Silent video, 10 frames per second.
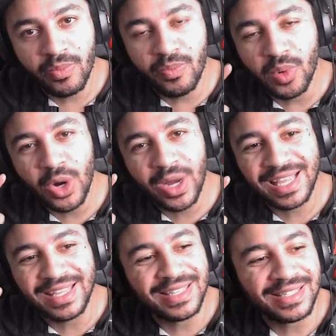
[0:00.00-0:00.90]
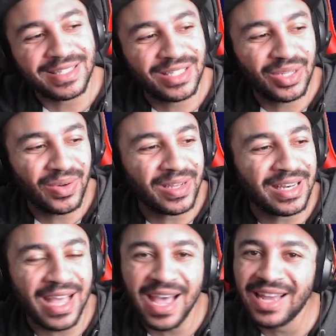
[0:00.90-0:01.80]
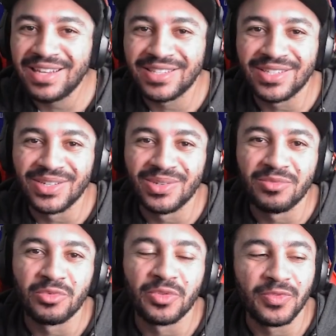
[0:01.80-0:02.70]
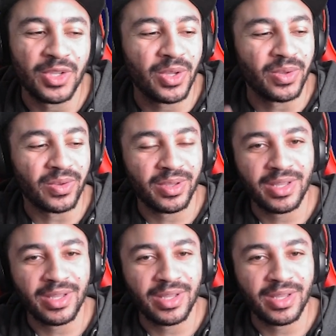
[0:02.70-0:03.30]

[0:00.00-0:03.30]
boys to an Alisson review.